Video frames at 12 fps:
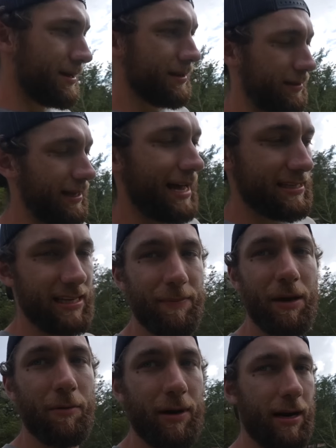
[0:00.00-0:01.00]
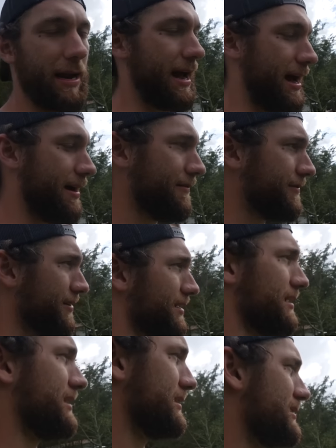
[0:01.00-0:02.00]
The last step that we're gonna have
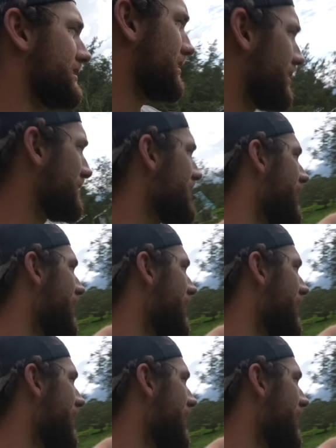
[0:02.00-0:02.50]
is gonna be